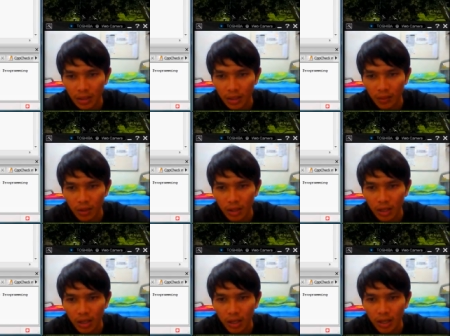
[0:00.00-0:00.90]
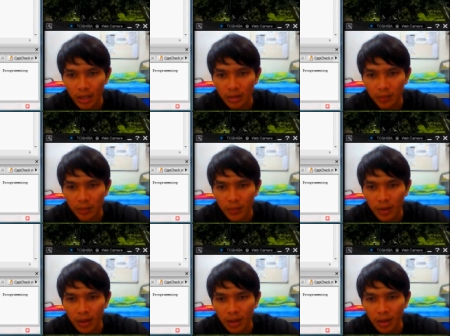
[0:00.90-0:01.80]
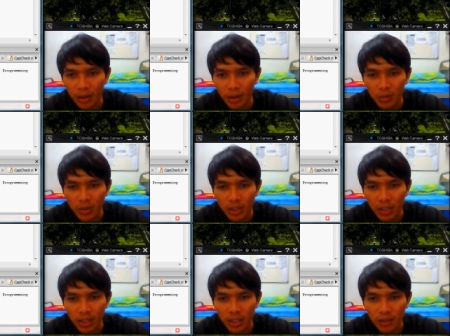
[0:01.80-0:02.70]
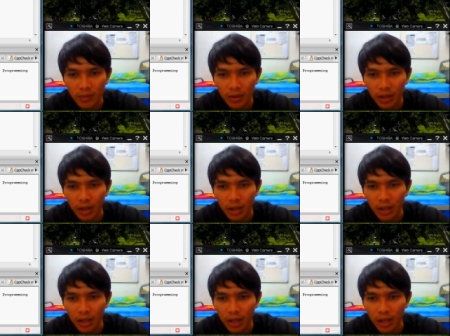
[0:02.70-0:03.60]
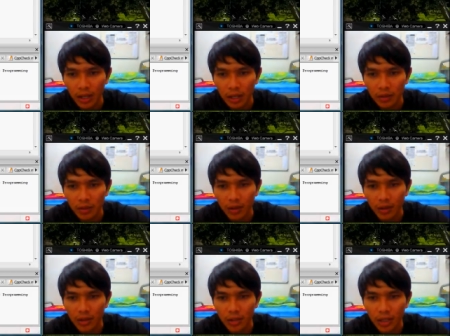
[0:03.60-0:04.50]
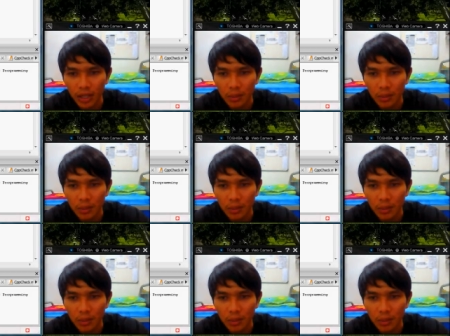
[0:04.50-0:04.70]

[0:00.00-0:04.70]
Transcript: We declare double K and character type.